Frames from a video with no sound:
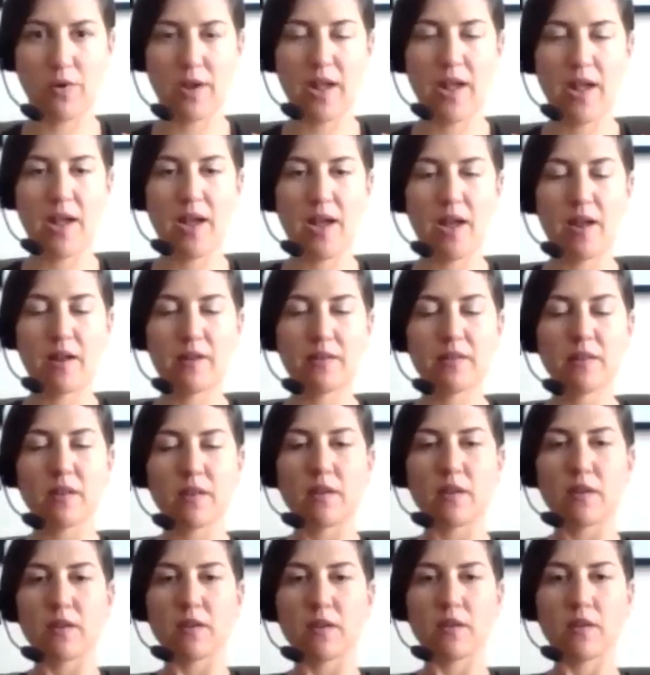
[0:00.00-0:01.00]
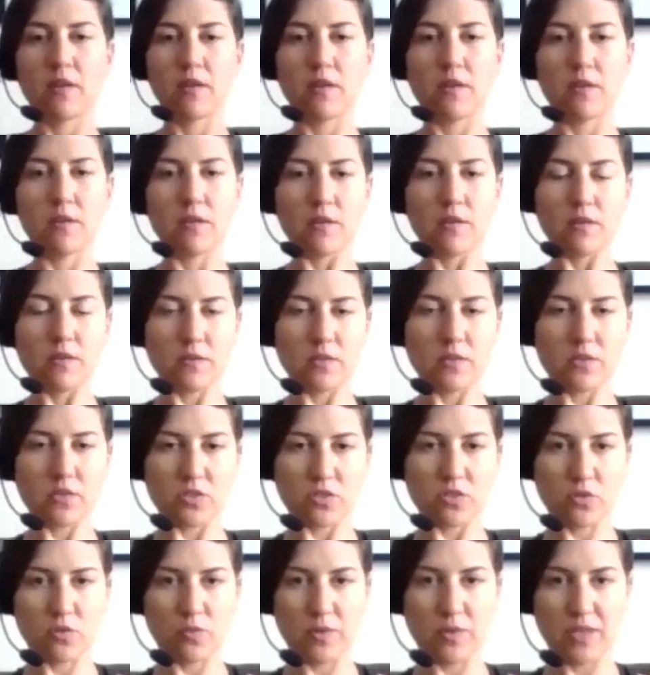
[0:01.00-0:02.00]
And
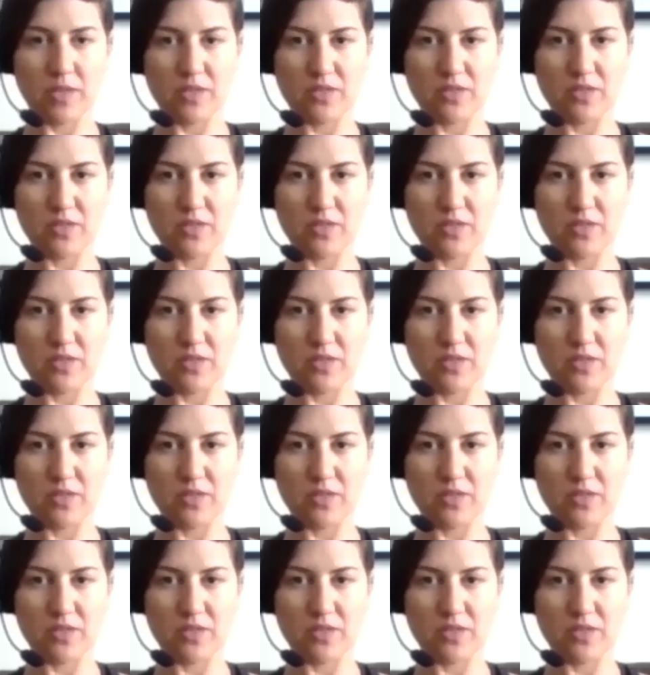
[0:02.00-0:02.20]
squeeze